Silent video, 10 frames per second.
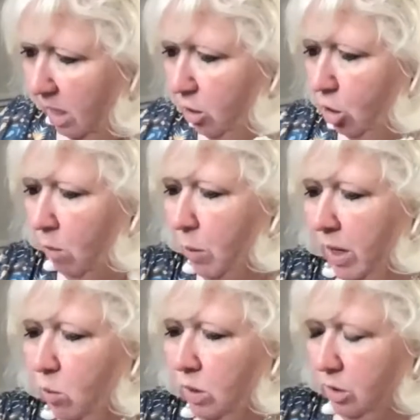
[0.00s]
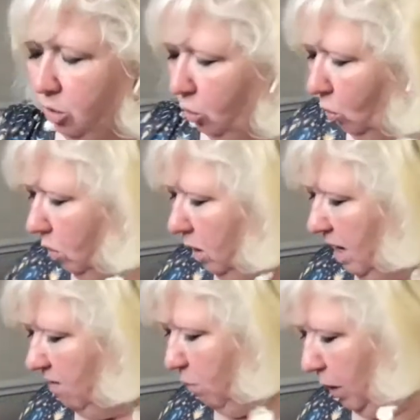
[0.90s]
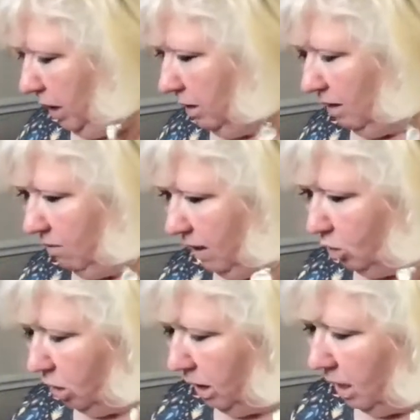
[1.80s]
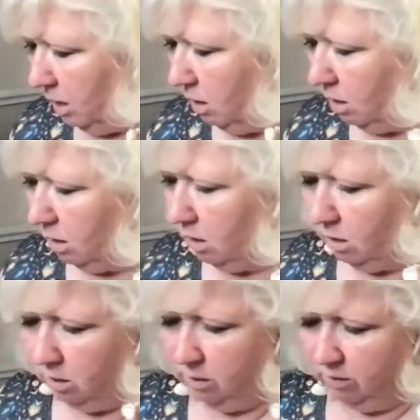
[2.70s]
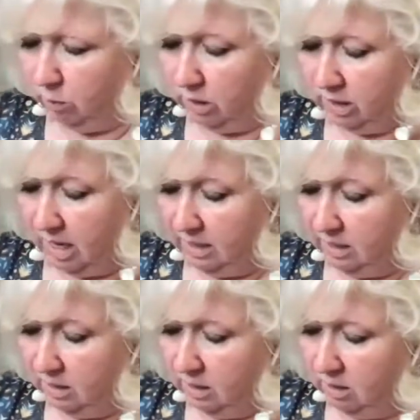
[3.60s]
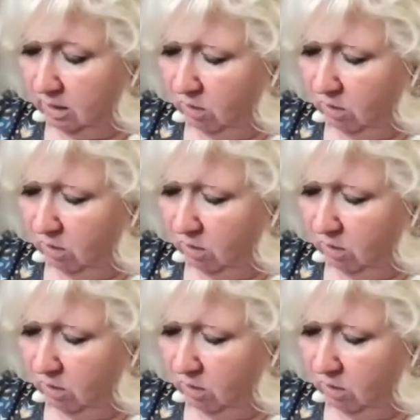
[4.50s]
And you can play with this tool. They've actually got different sizes.